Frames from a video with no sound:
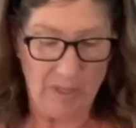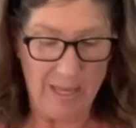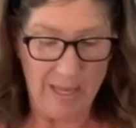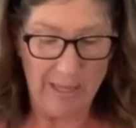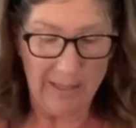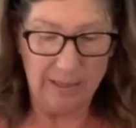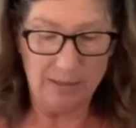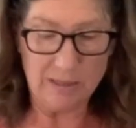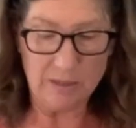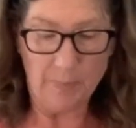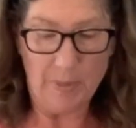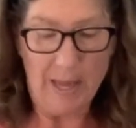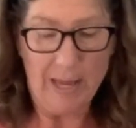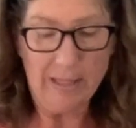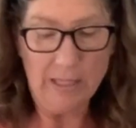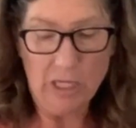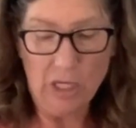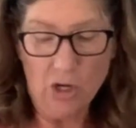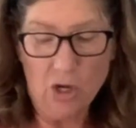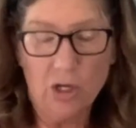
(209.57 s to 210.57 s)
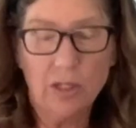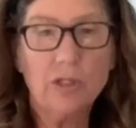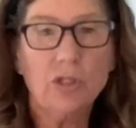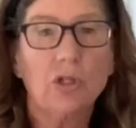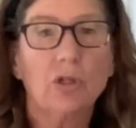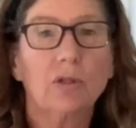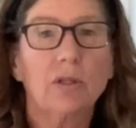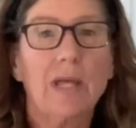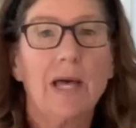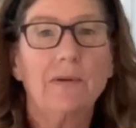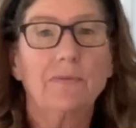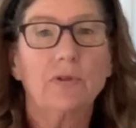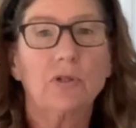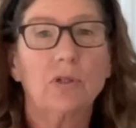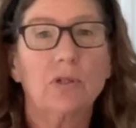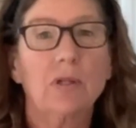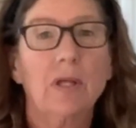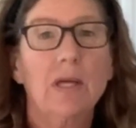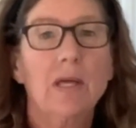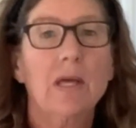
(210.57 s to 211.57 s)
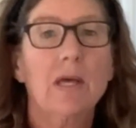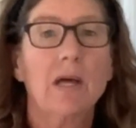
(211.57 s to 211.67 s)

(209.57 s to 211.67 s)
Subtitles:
And depending on your level